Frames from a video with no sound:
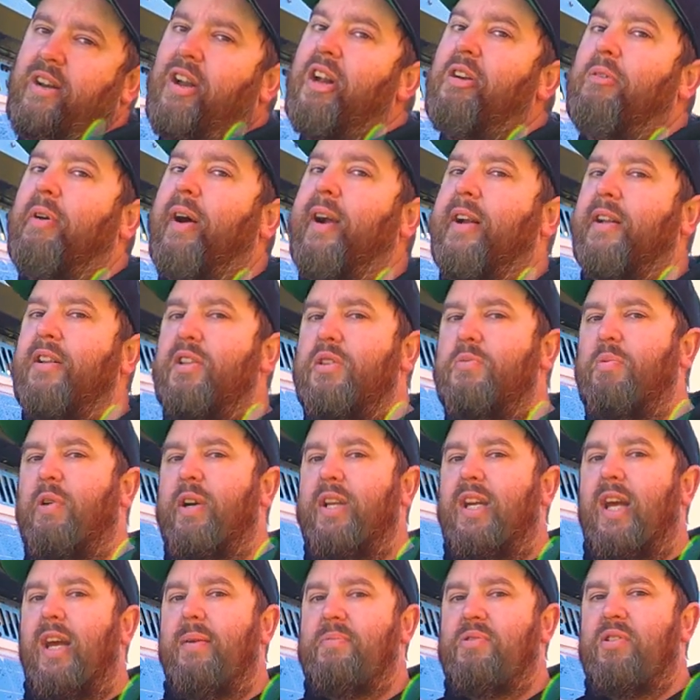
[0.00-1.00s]
they're only rated to
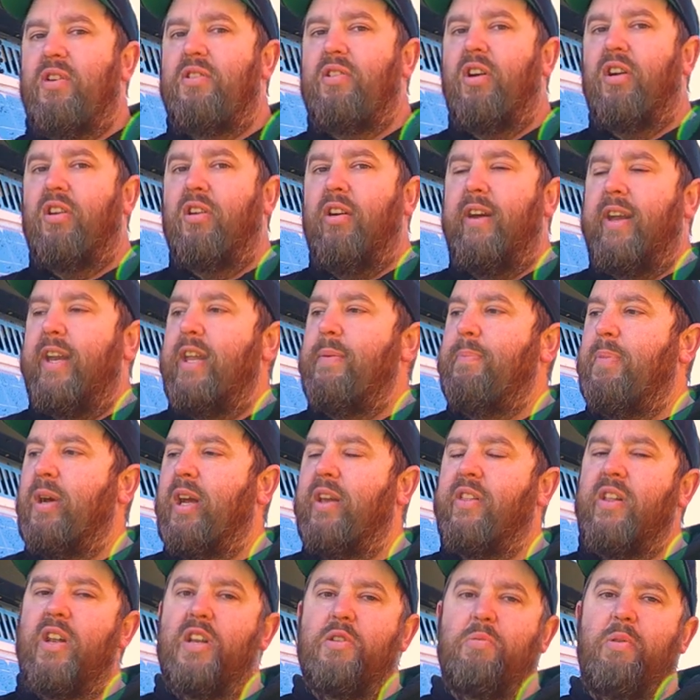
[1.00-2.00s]
twenty amps. So don't go any
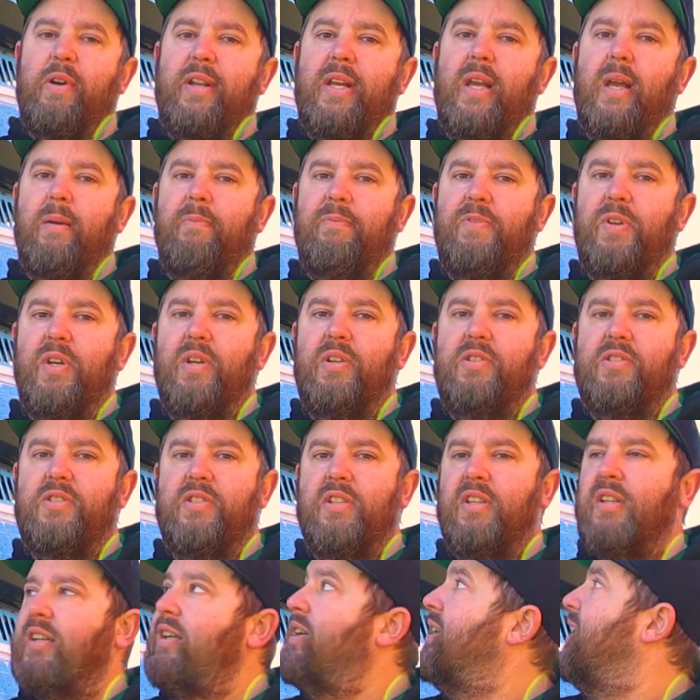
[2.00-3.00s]
bigger than a twenty amp
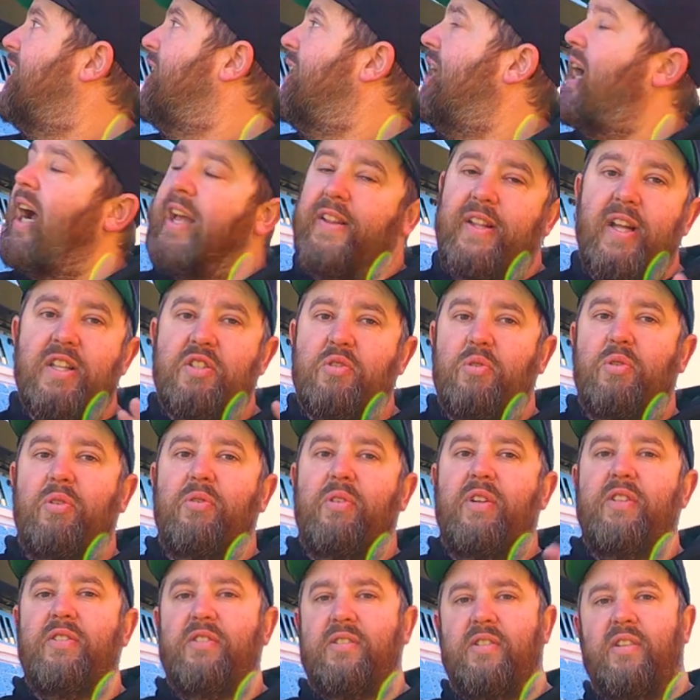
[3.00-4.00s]
fuse. And that's all
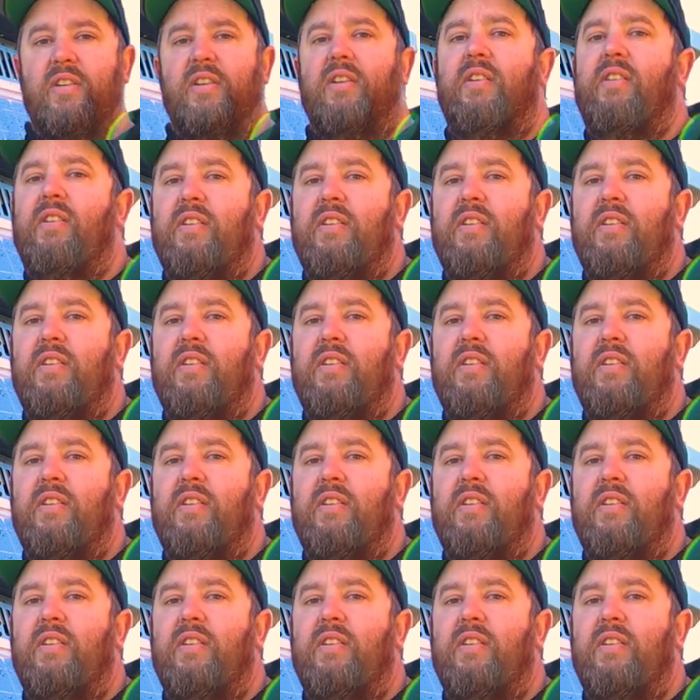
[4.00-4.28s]
there is.